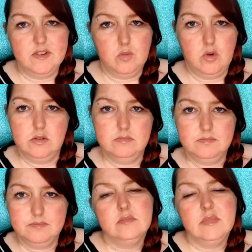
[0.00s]
you want.
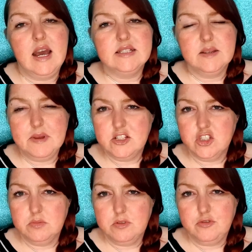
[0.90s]
As I
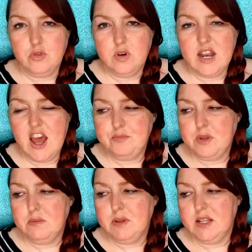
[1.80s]
mentioned before, I've
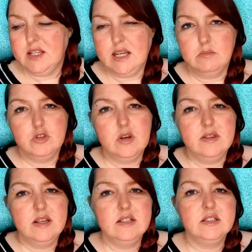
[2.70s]
been playing games
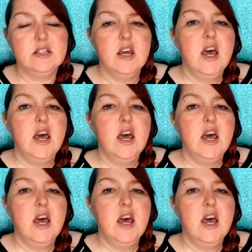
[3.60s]
on this.